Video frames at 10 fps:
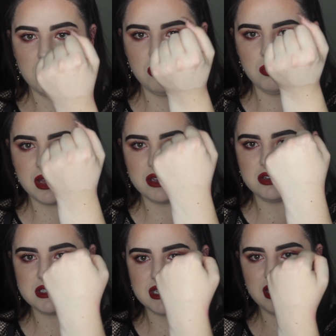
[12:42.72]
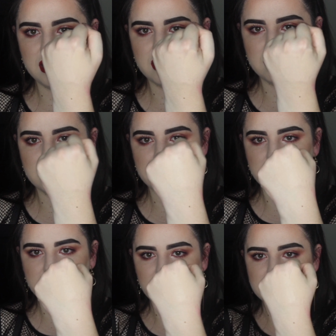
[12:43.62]
oh, can you see it?
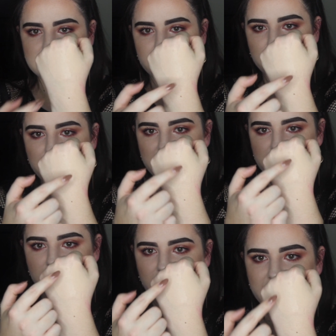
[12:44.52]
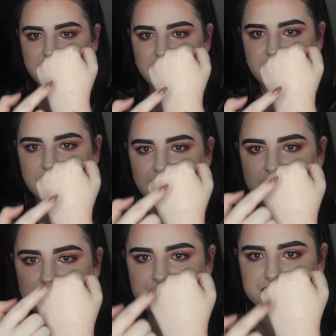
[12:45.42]
Yeah, so right here